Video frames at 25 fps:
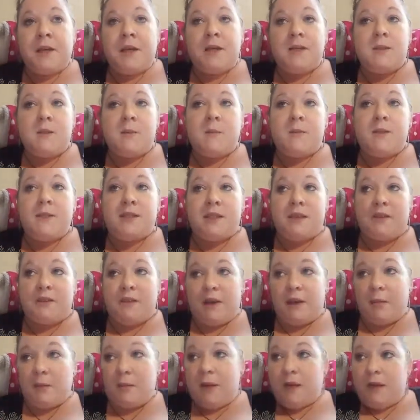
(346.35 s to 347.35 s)

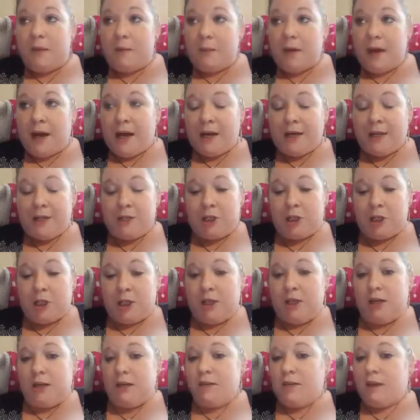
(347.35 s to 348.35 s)
specific pink
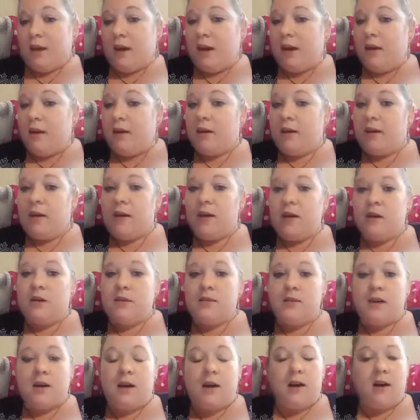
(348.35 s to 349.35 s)
packaging and
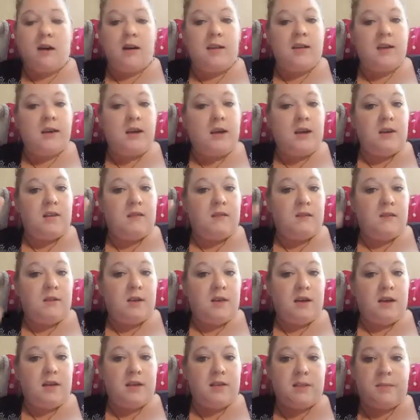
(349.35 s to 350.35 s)
all of
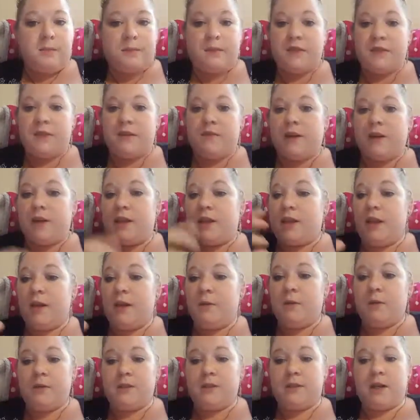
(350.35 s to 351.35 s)
the specific
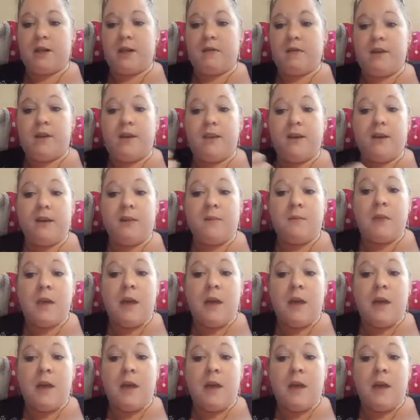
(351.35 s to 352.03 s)
labels and everything.